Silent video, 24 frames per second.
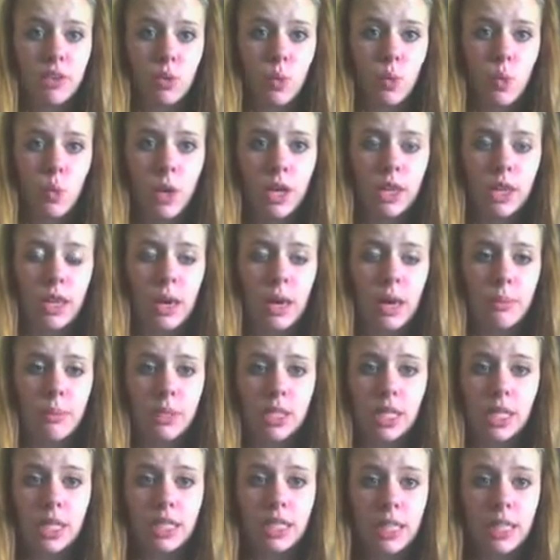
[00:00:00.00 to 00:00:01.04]
And one of them
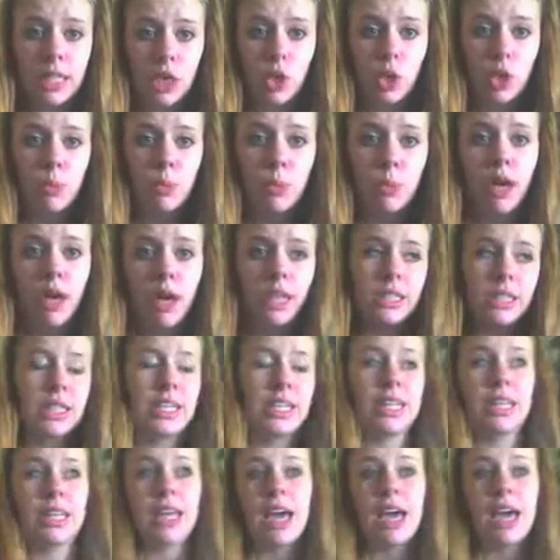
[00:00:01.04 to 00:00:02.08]
is going to say coupons,
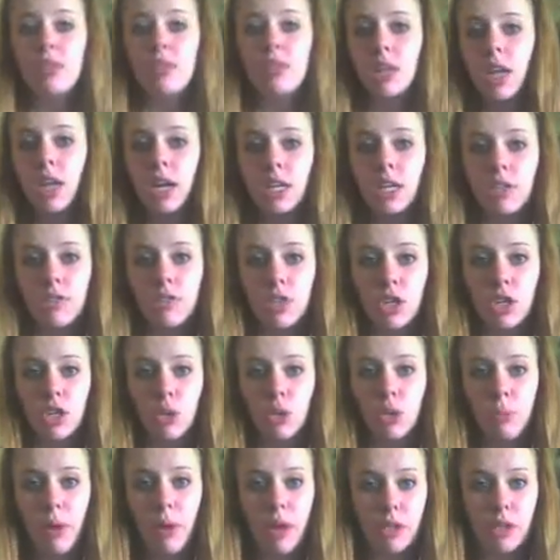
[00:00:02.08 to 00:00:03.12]
and they have a lot of different
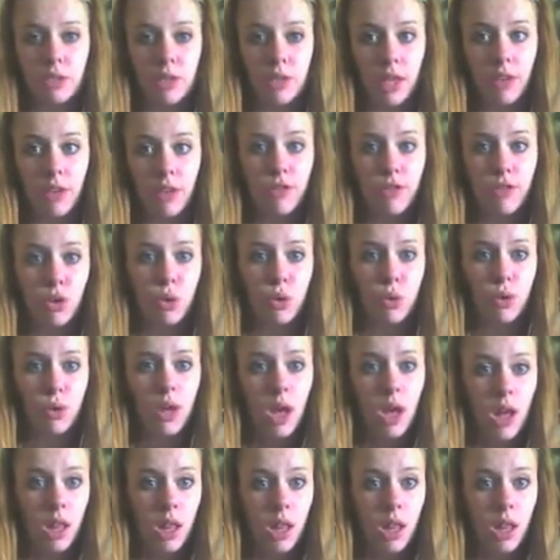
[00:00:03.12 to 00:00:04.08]
coupons for like food.